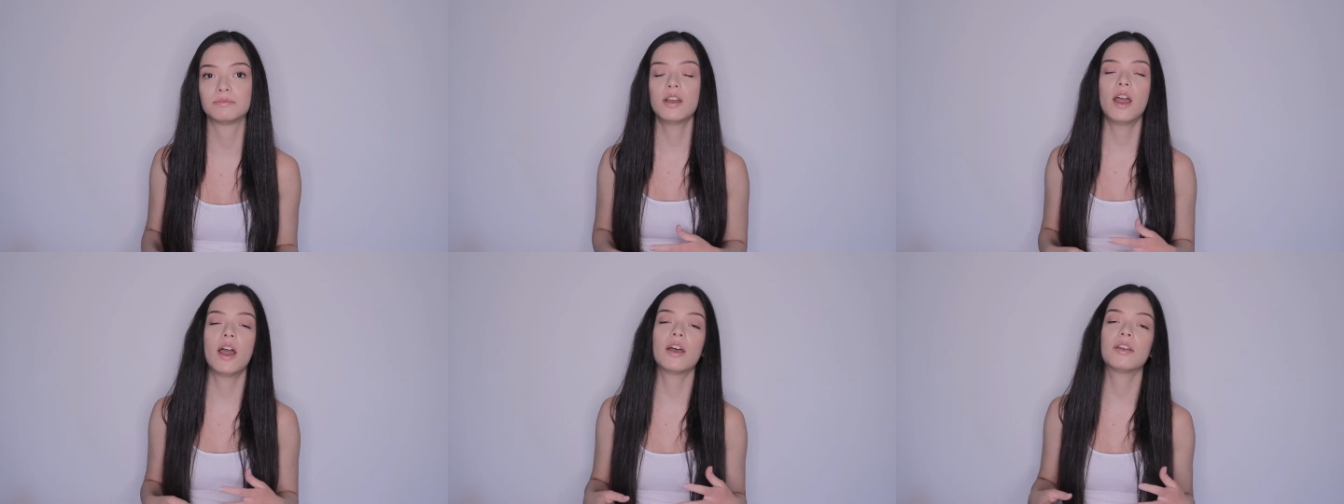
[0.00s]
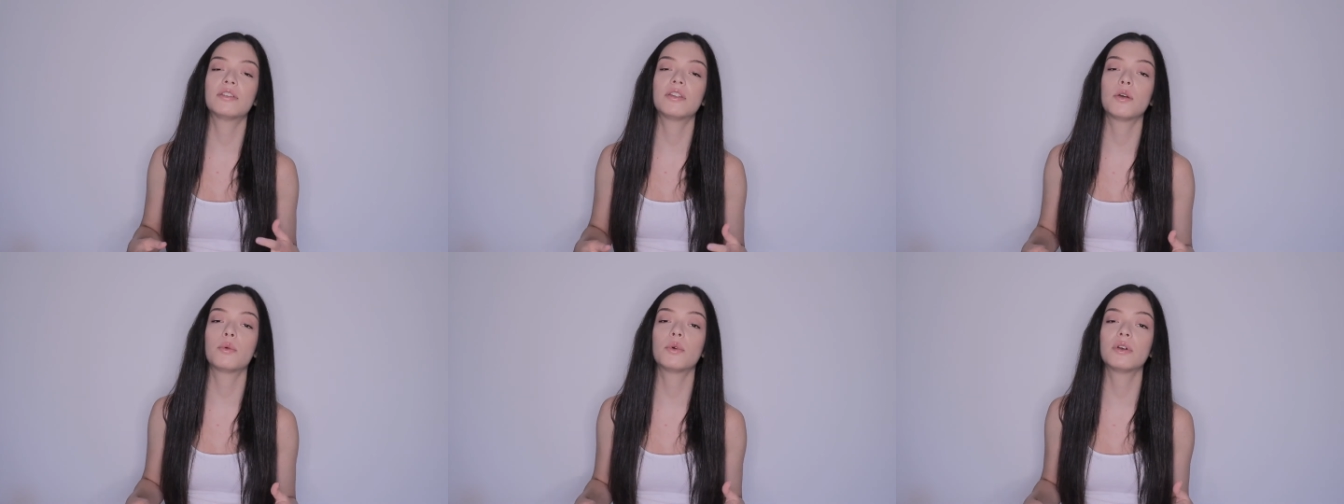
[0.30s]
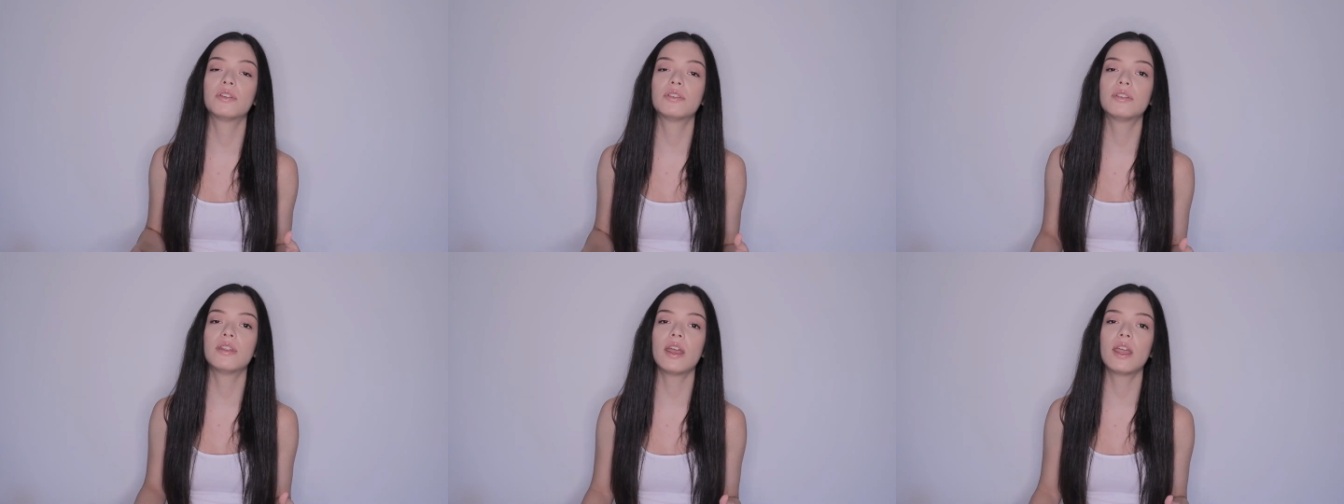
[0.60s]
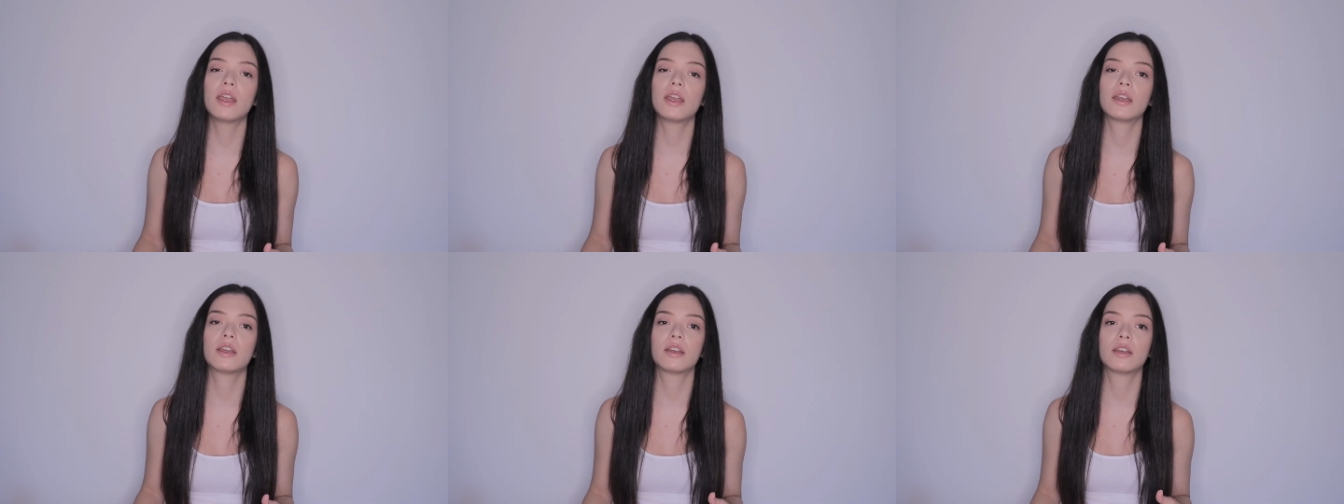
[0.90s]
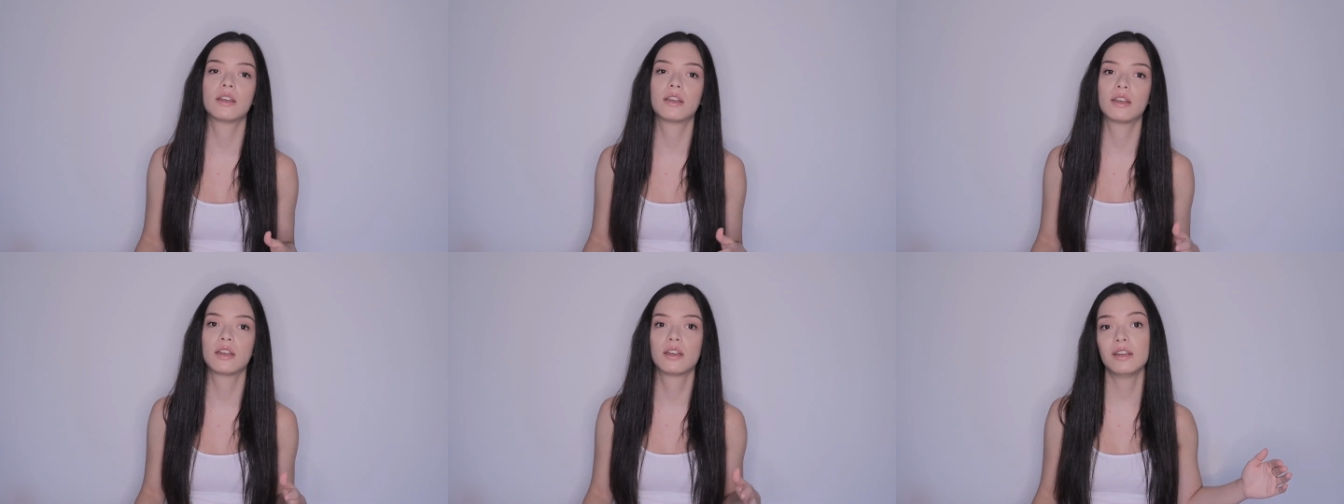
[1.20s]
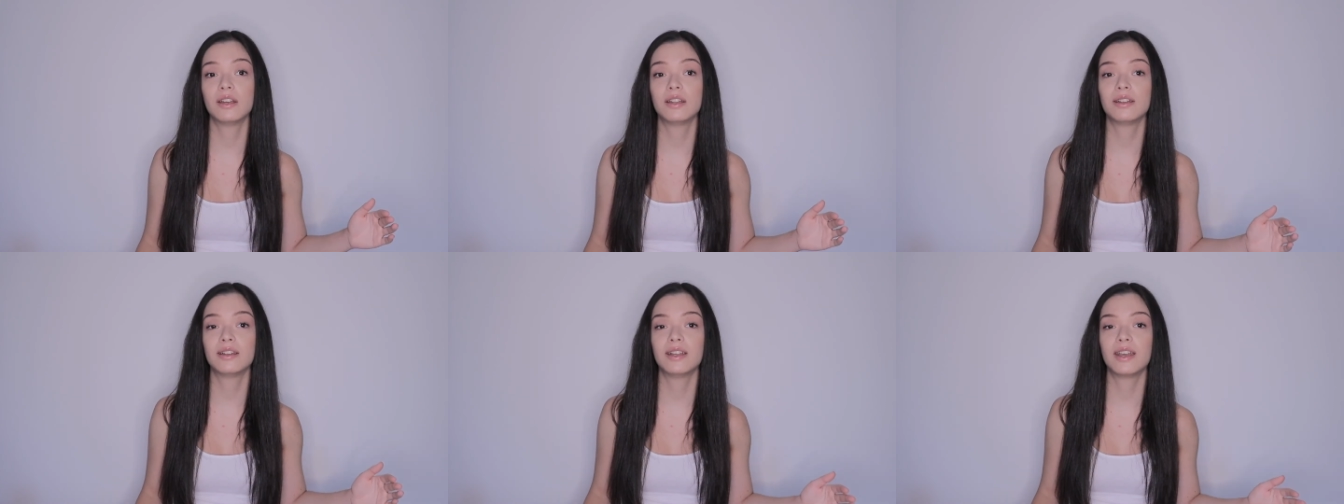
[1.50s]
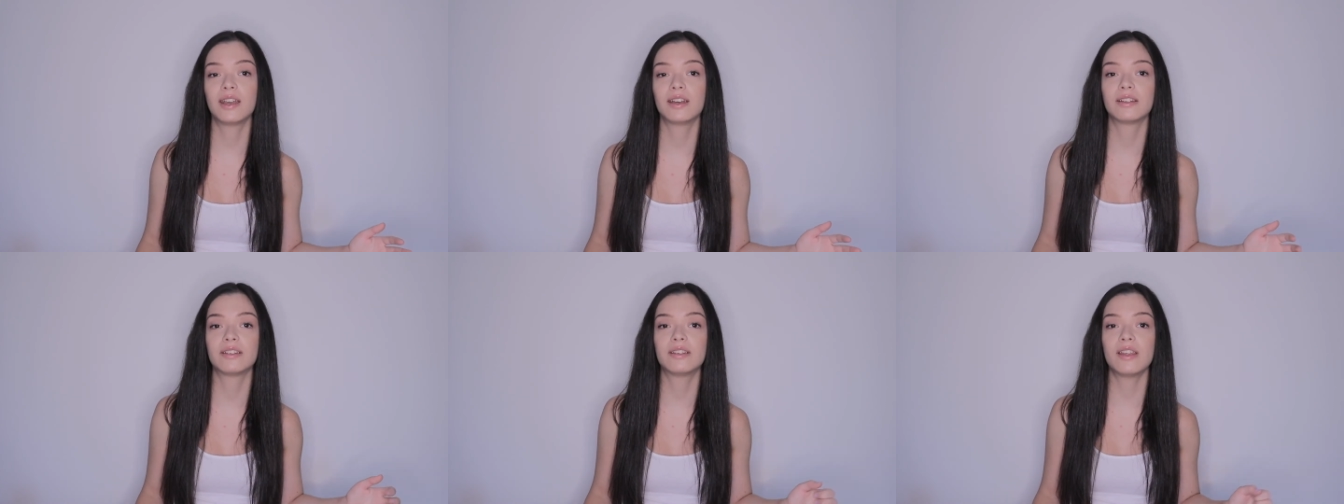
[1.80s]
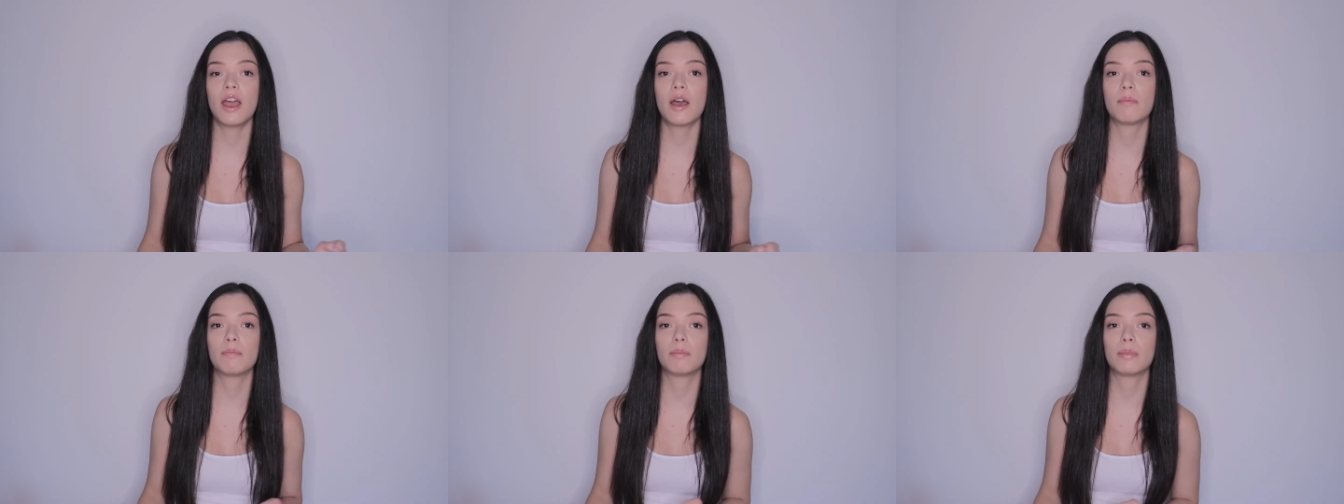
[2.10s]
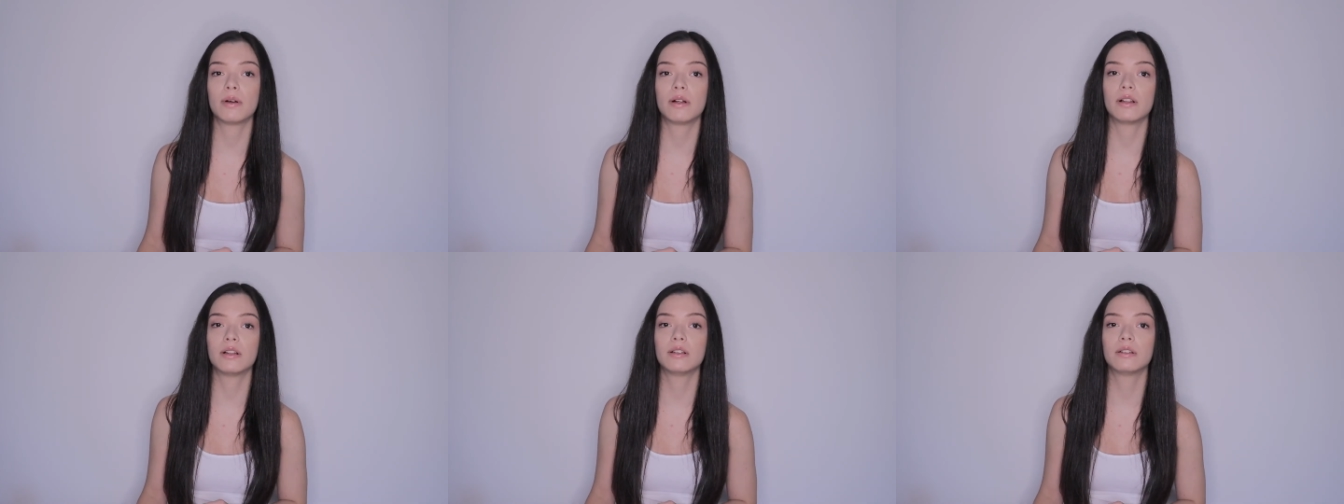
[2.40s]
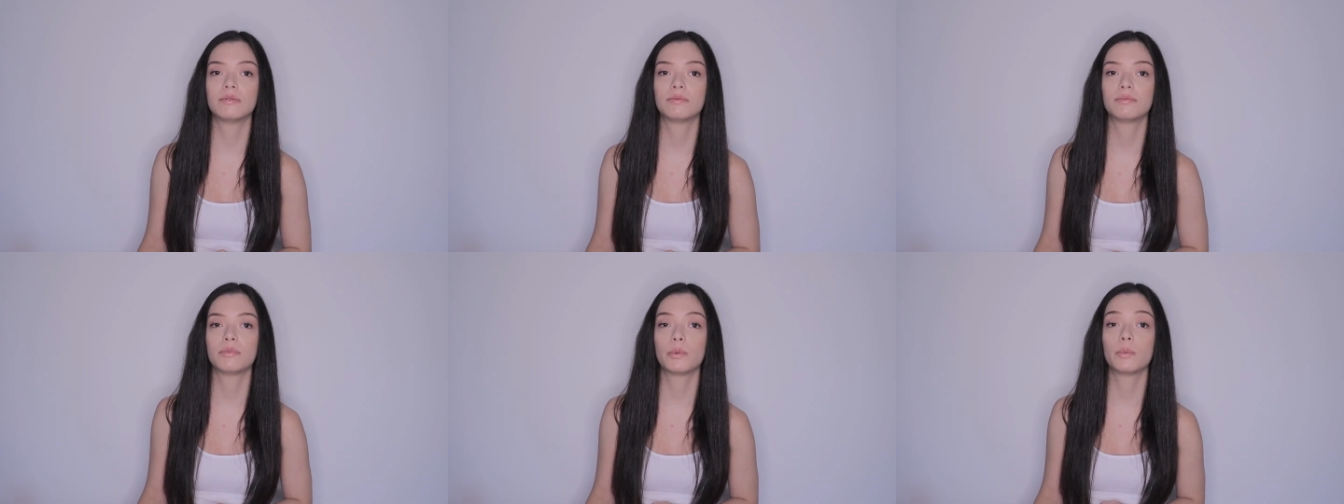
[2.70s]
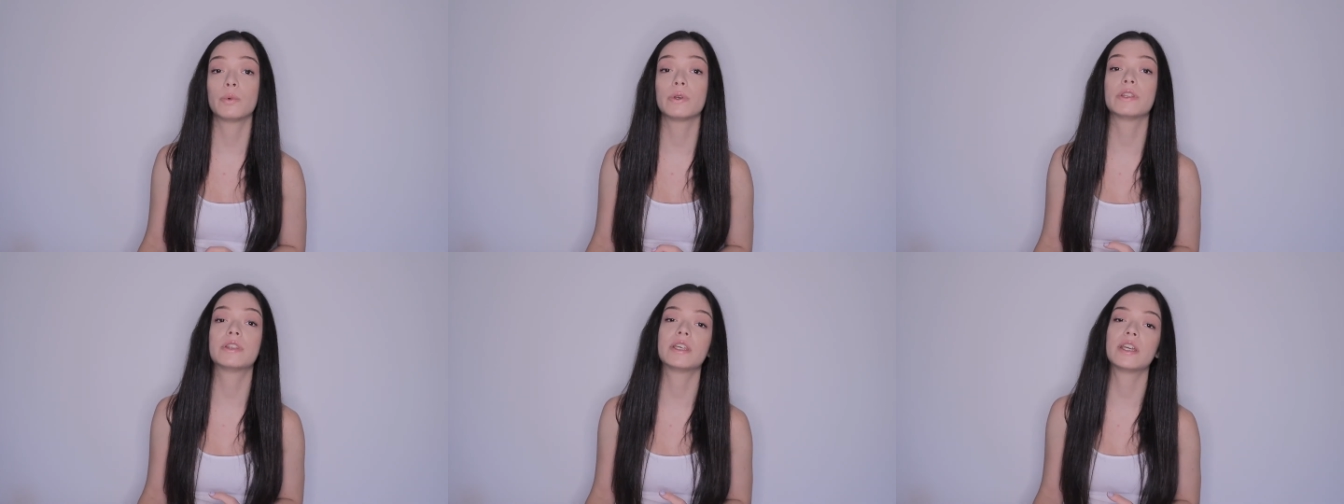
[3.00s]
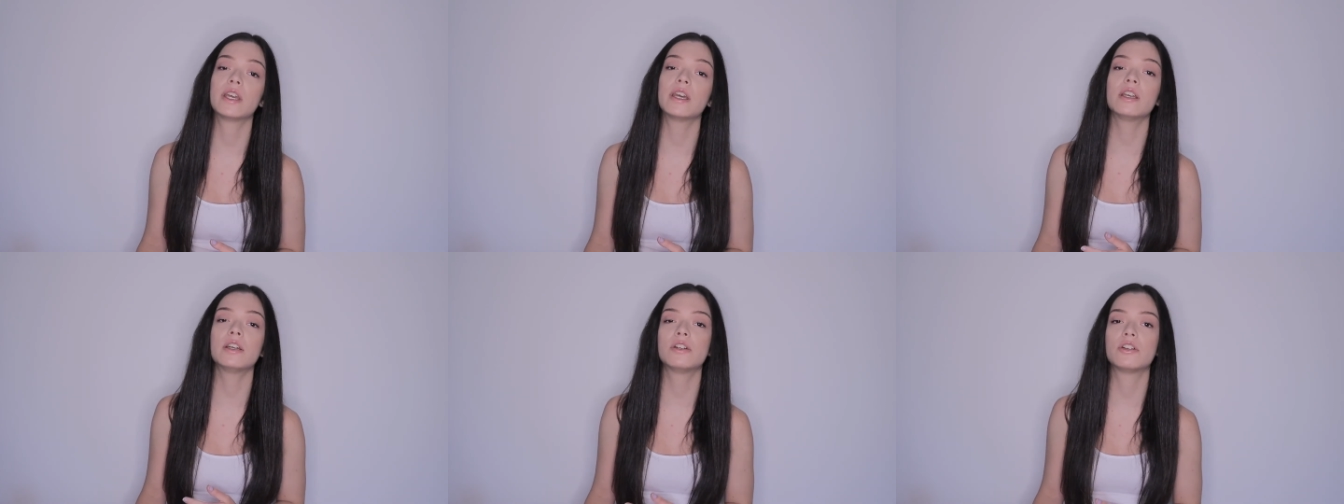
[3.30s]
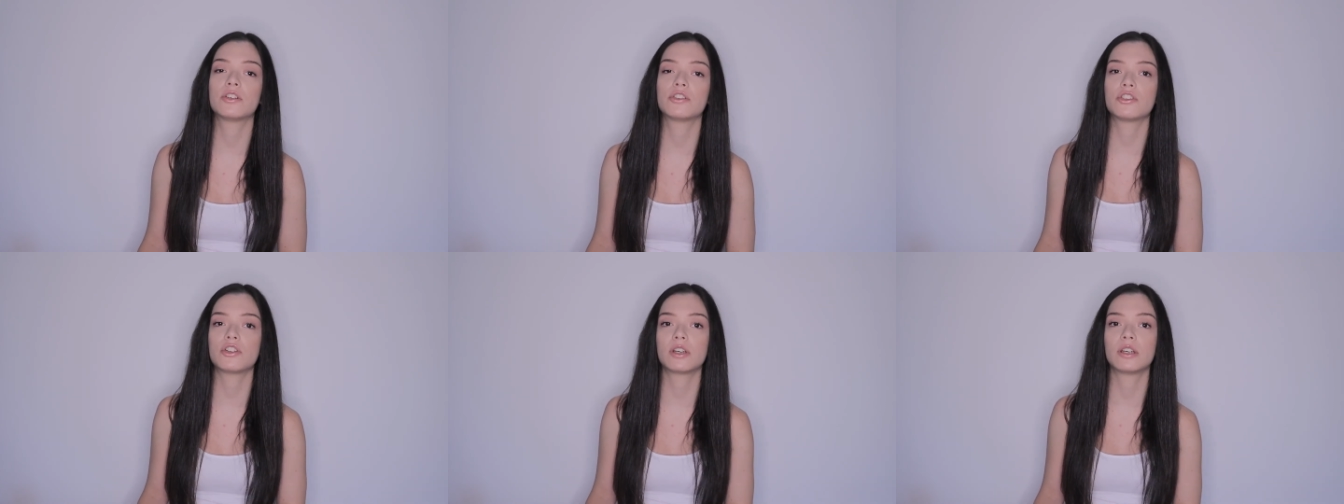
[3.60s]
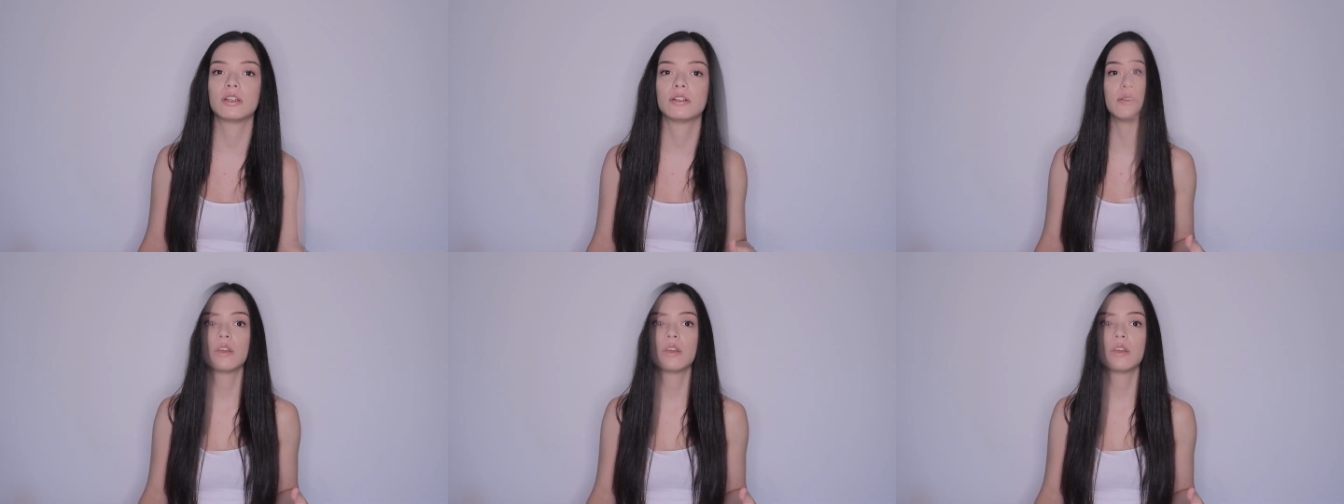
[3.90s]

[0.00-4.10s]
as I was saying in the example with the energy.